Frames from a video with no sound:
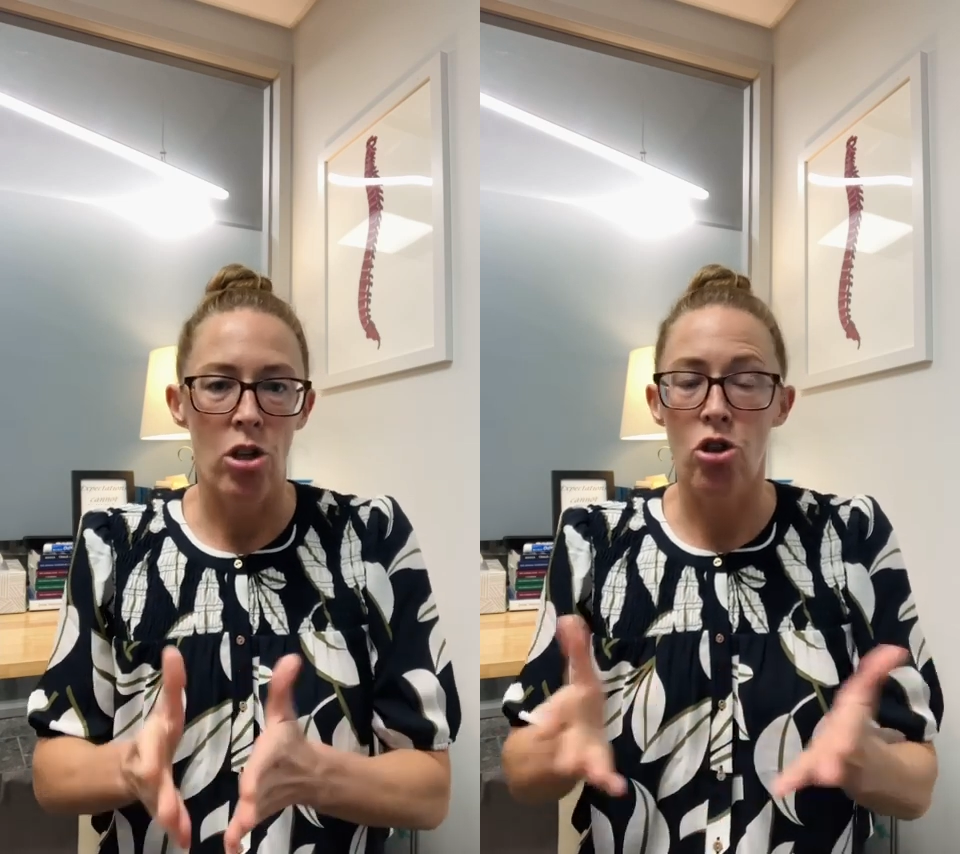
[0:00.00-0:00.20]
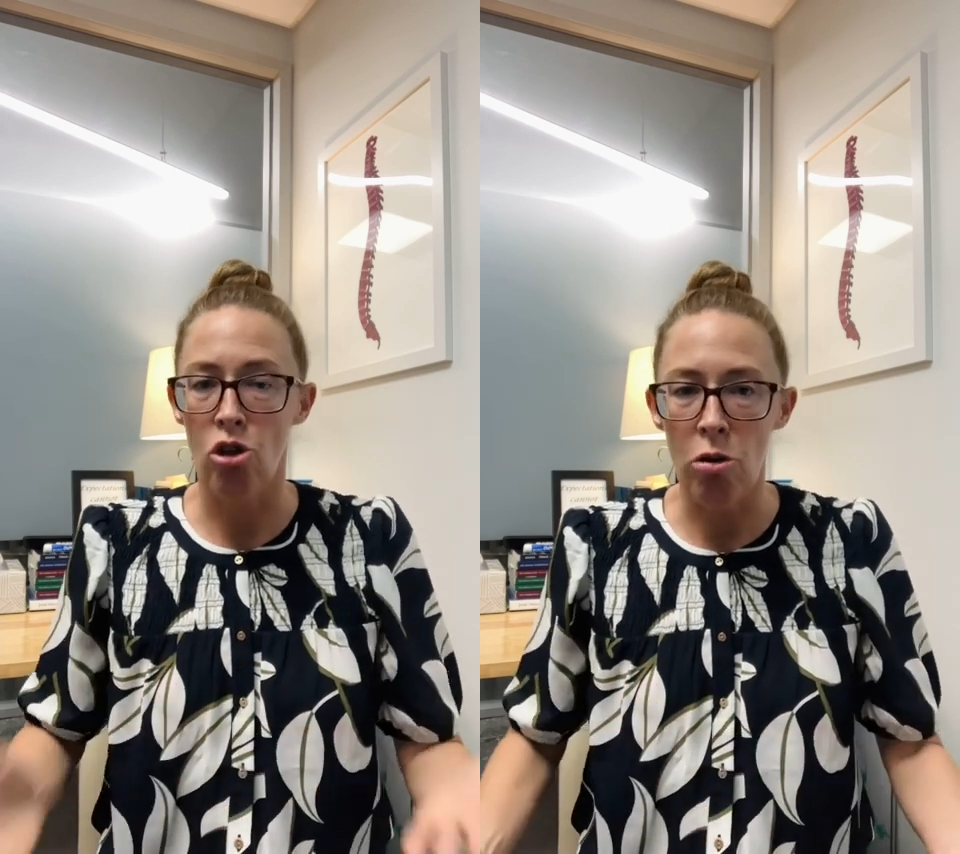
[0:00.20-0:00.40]

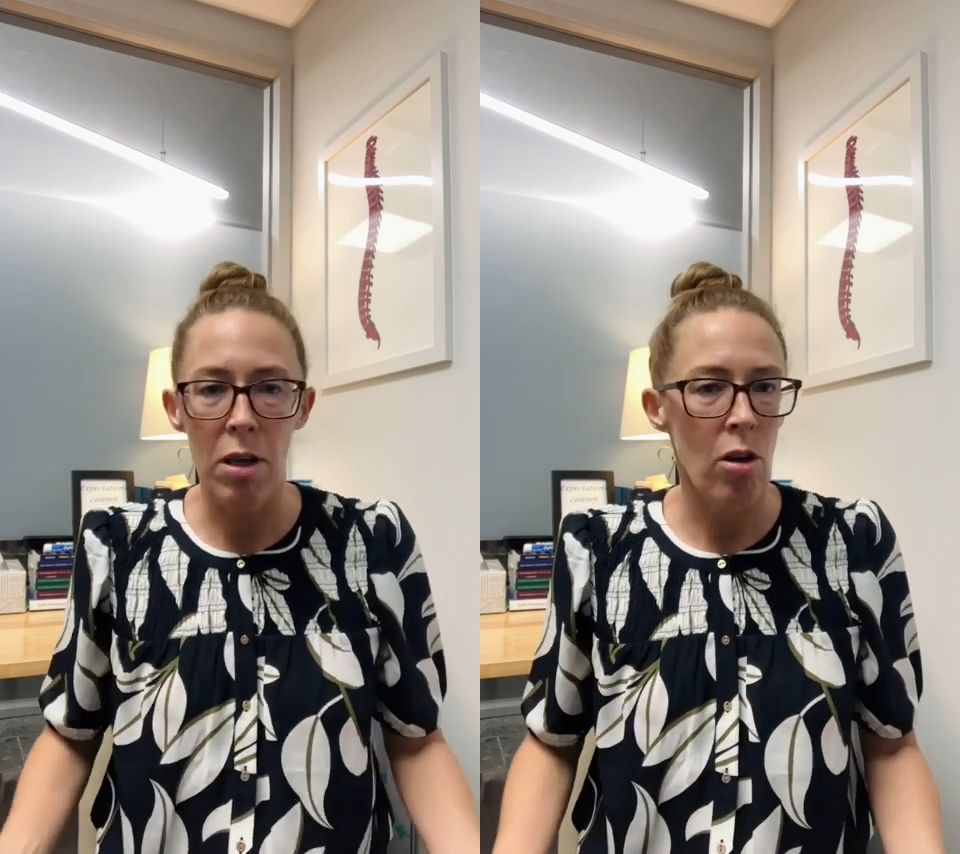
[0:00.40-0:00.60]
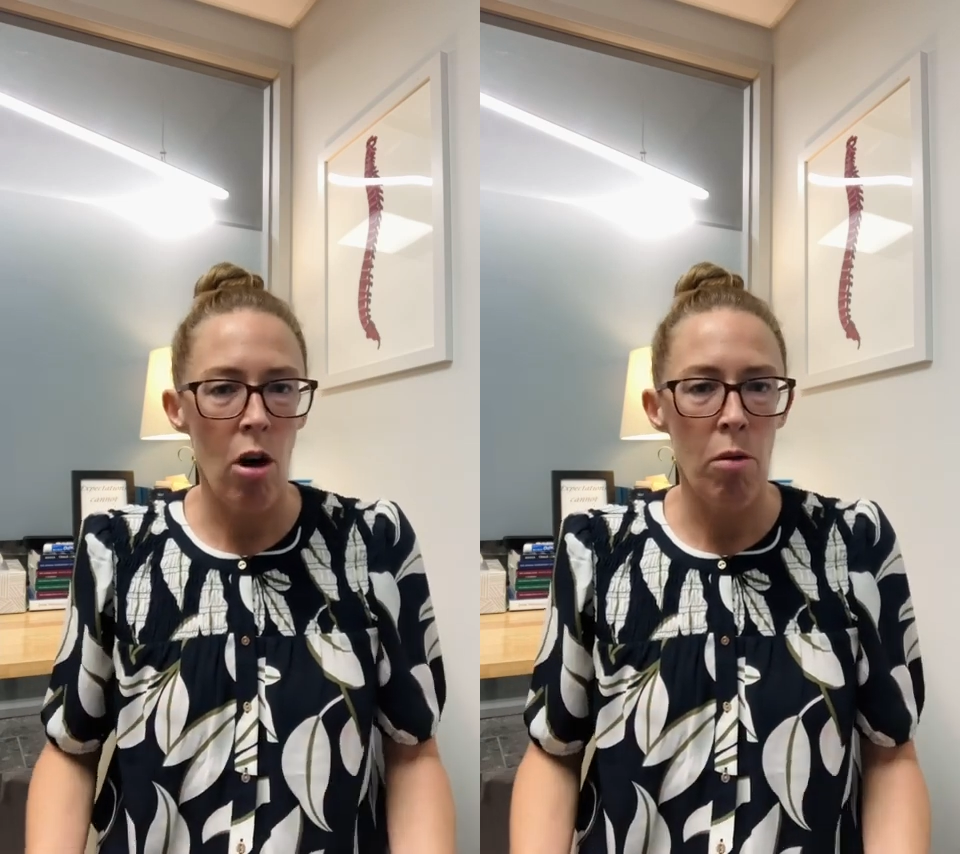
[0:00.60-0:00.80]
should be
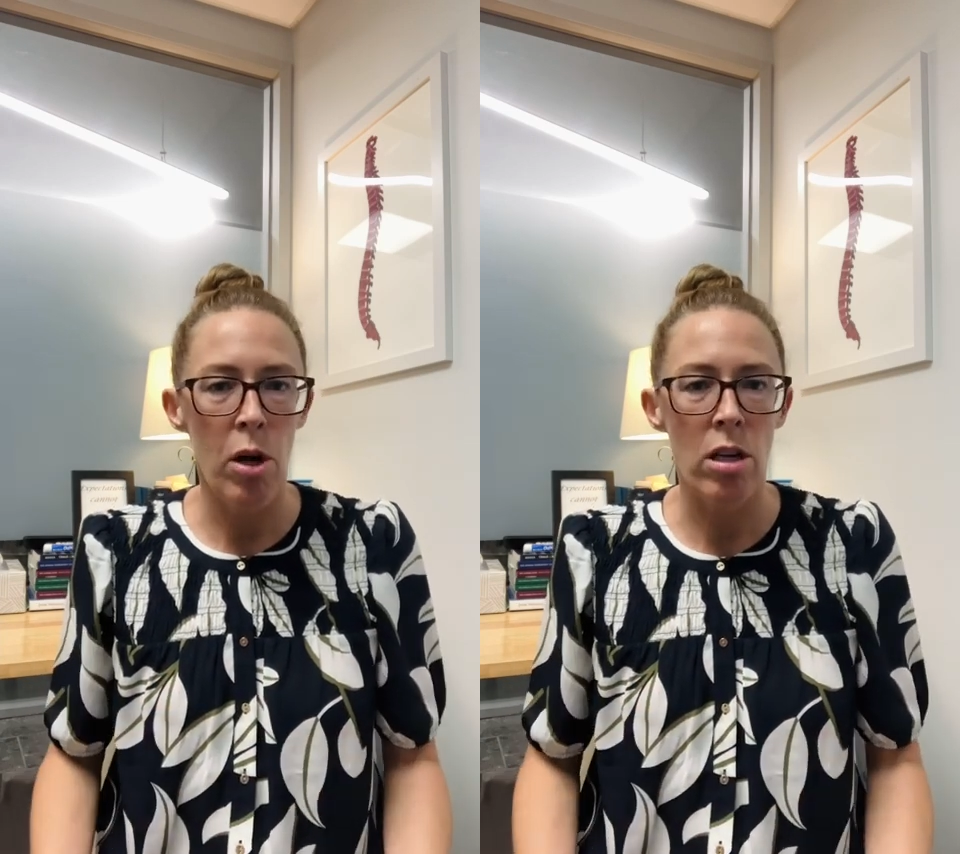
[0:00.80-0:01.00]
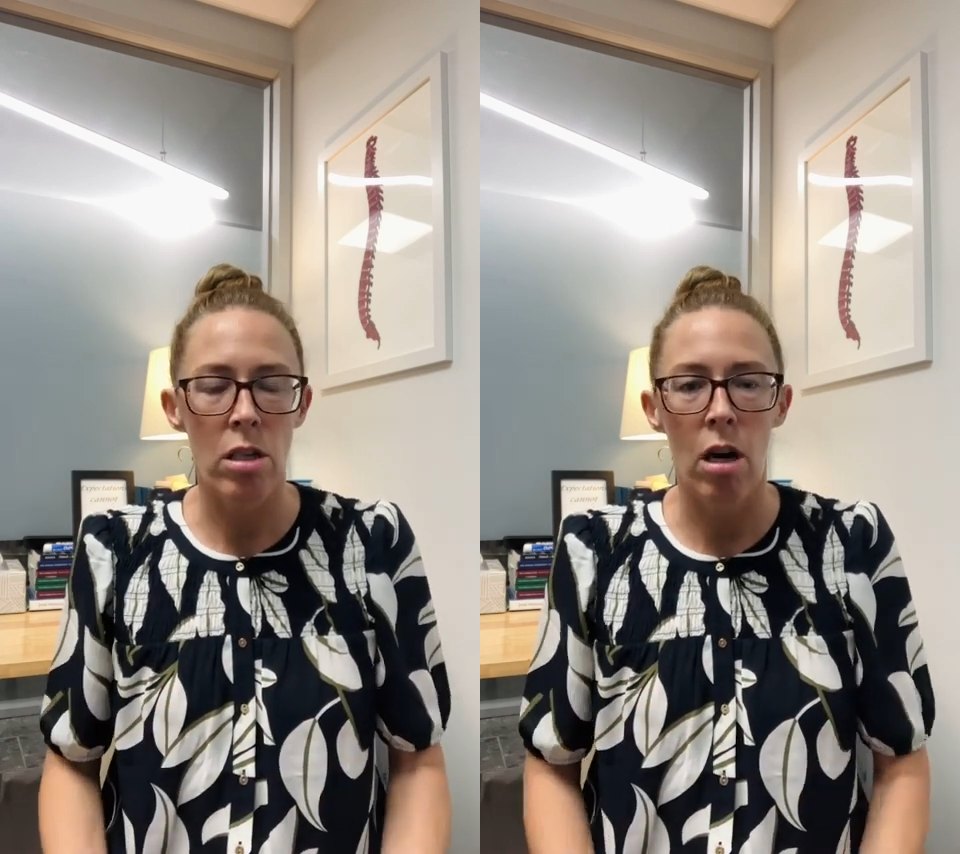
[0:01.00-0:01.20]
the
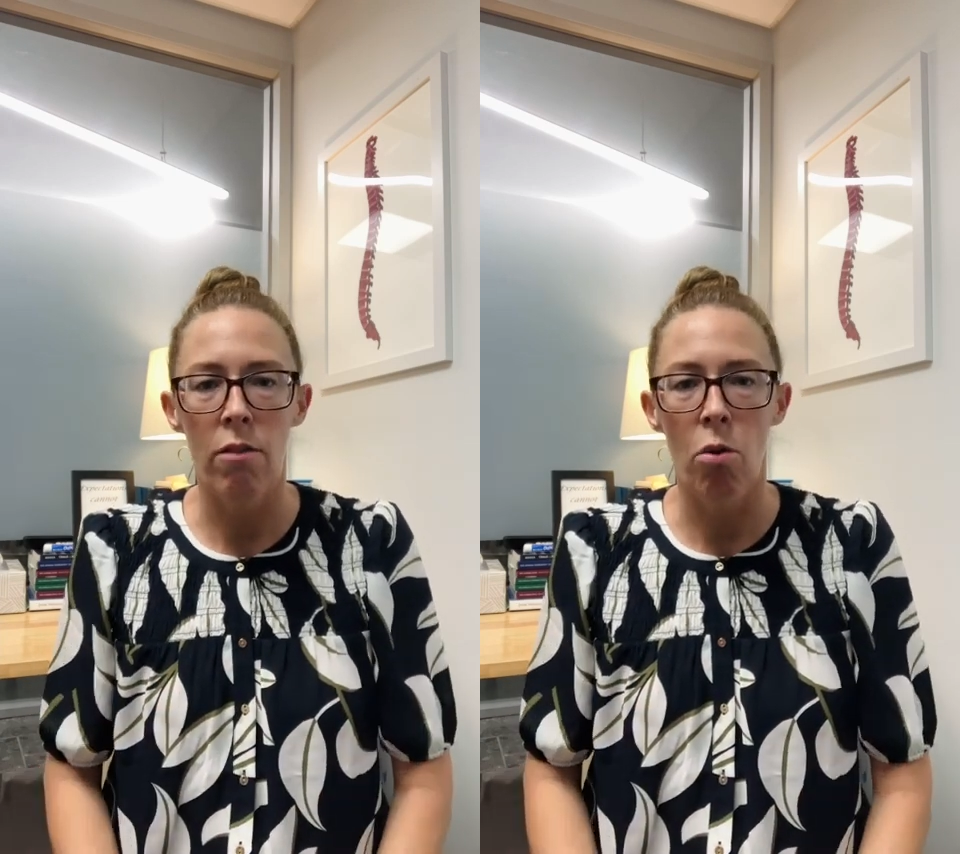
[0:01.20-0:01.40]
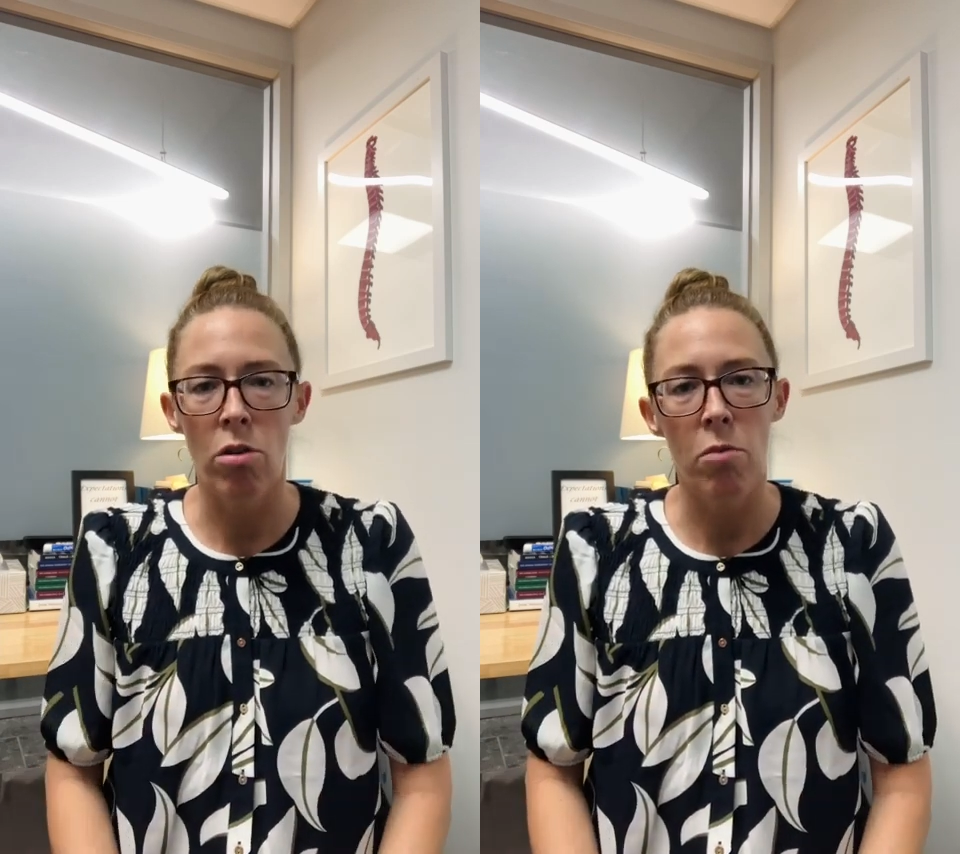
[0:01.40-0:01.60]
hallmarks
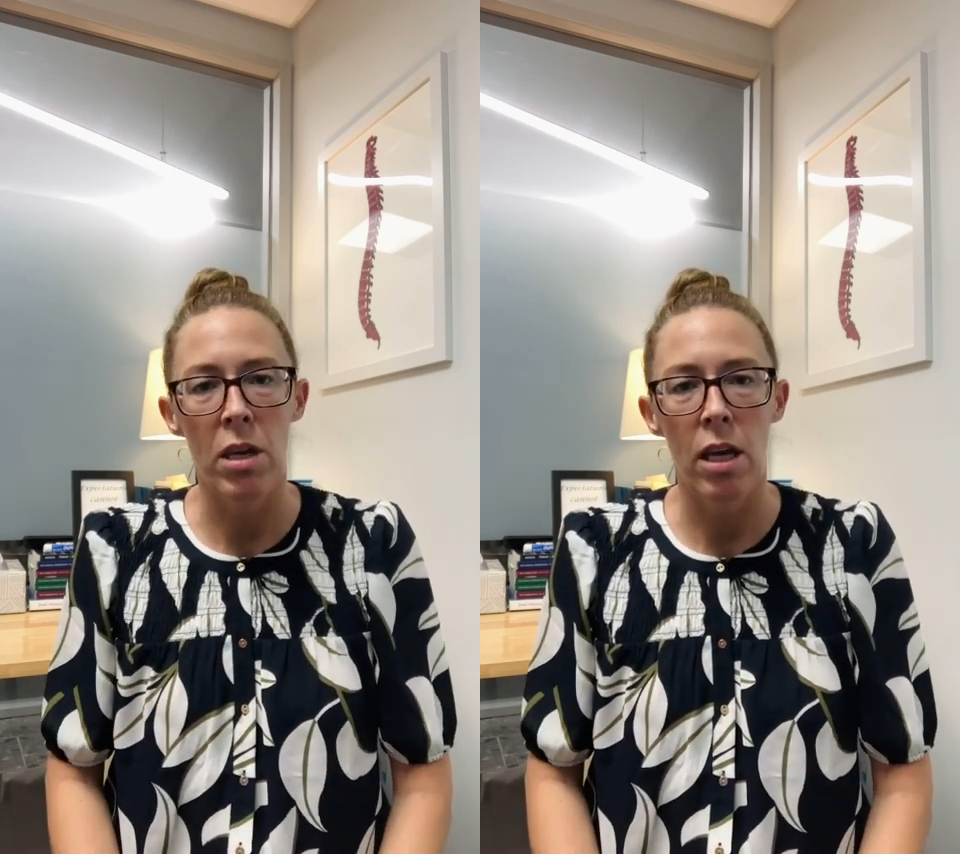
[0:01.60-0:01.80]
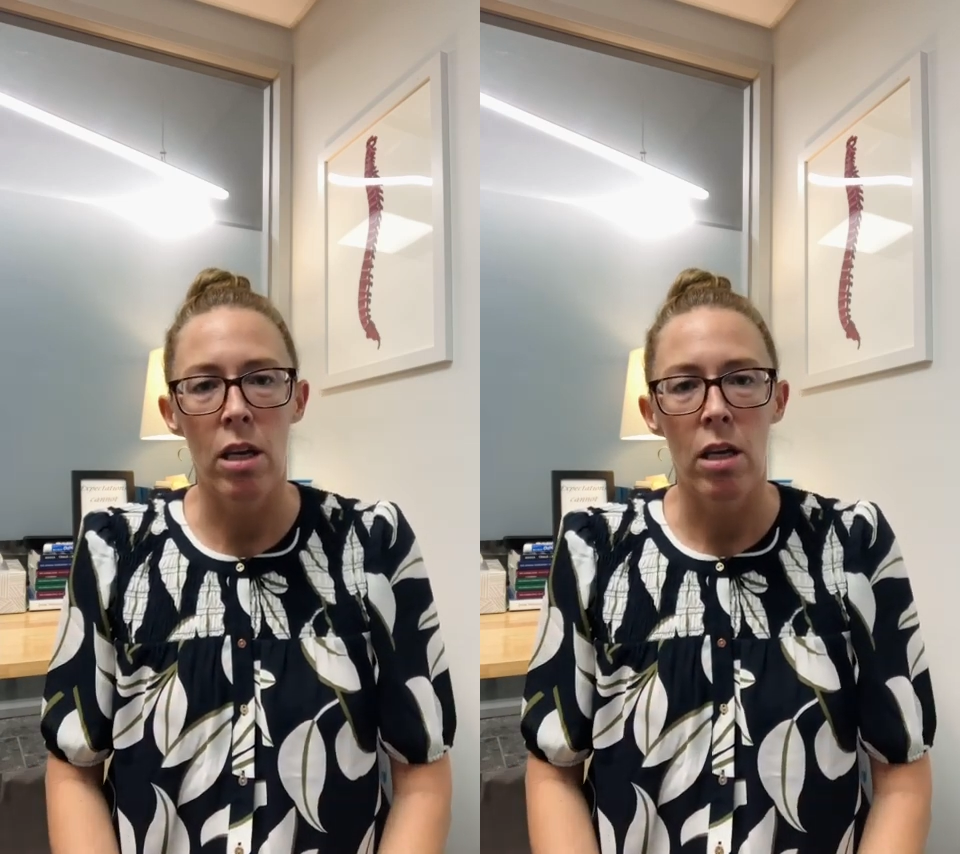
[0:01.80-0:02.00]
of
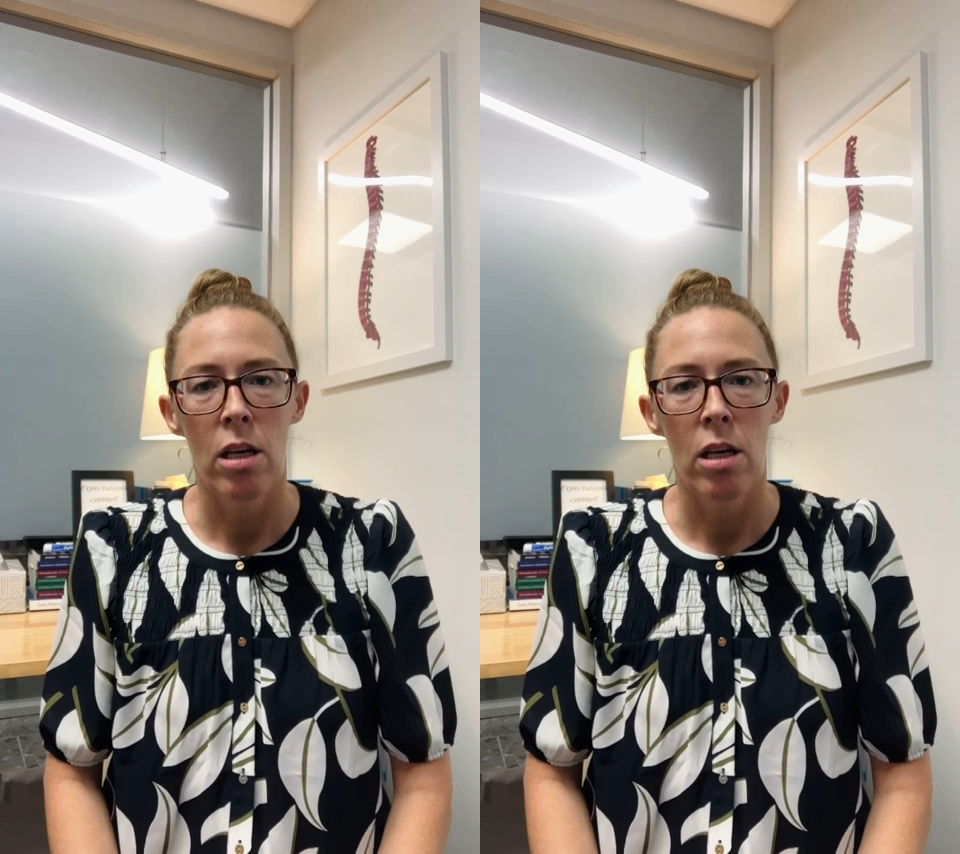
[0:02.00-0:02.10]
orthopedic